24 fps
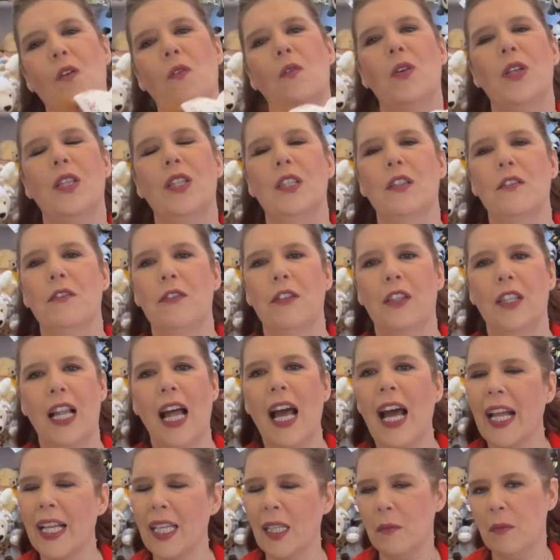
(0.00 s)
wonderful
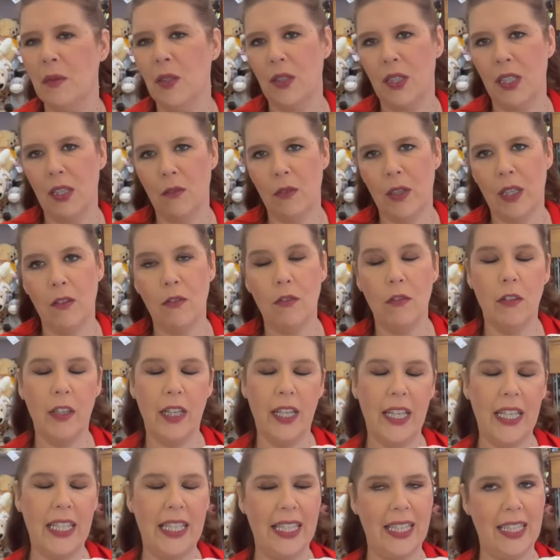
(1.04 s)
animal that we
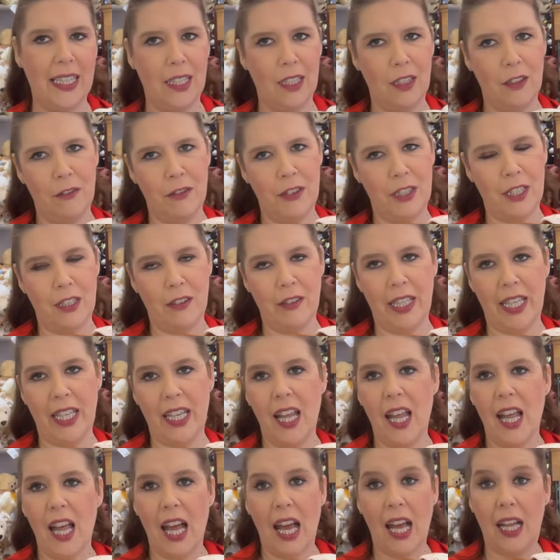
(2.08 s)
really love doing,
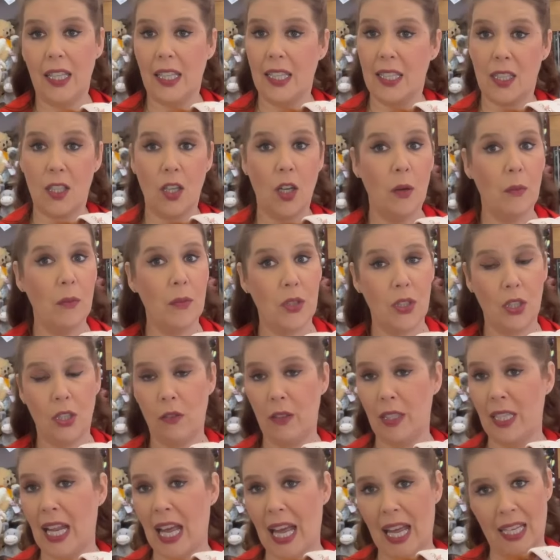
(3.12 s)
and it's come
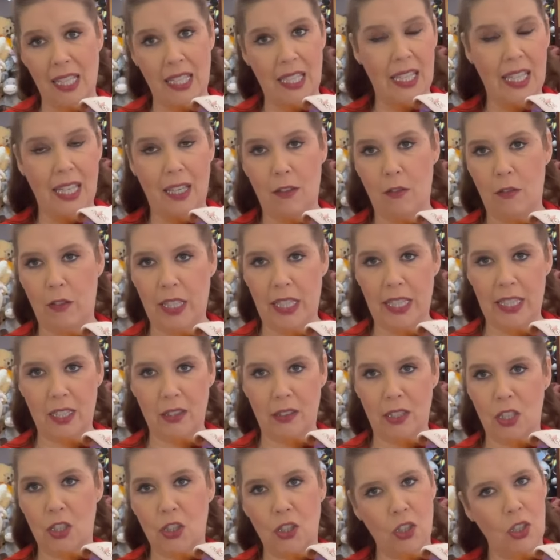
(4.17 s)
to an end now really, so
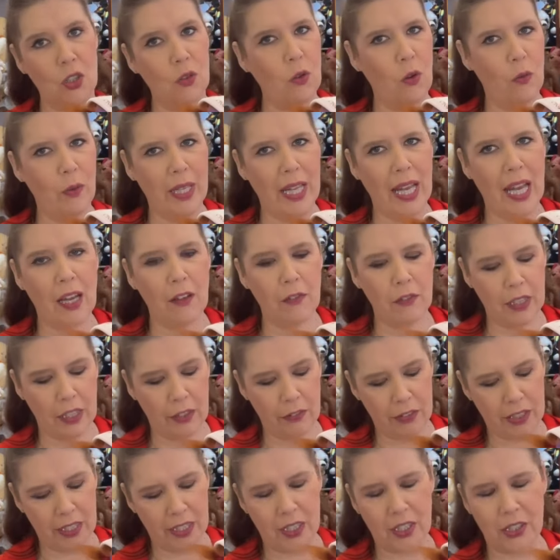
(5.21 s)
it's just what we have
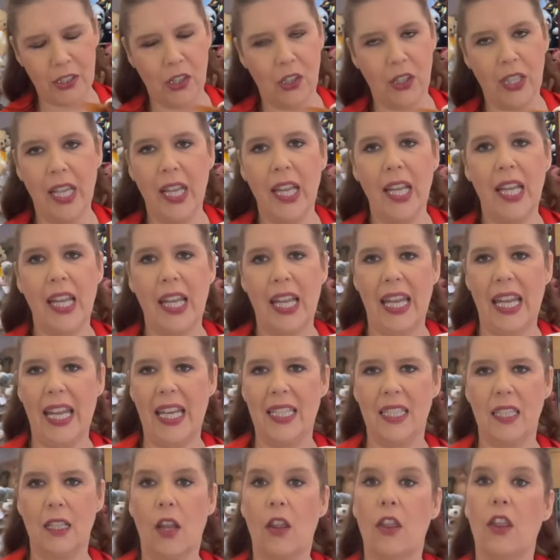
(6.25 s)
left in stock,
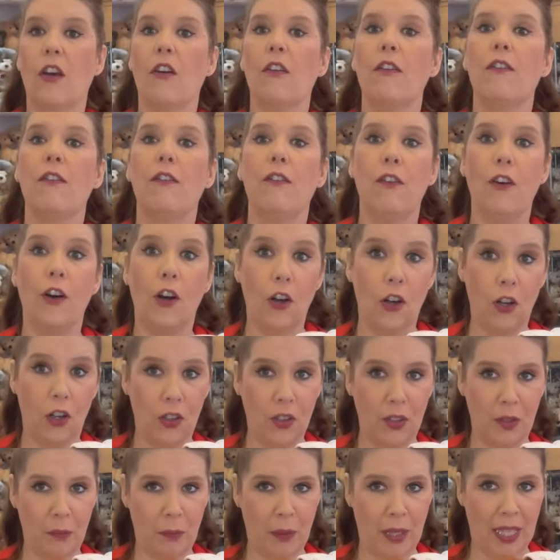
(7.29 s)
is the
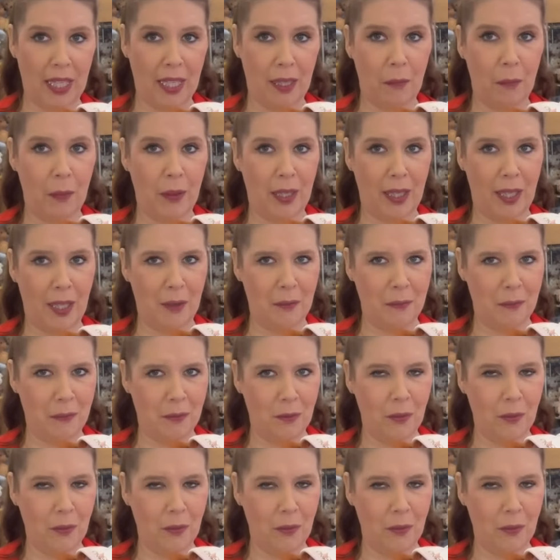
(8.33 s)
fawn baby.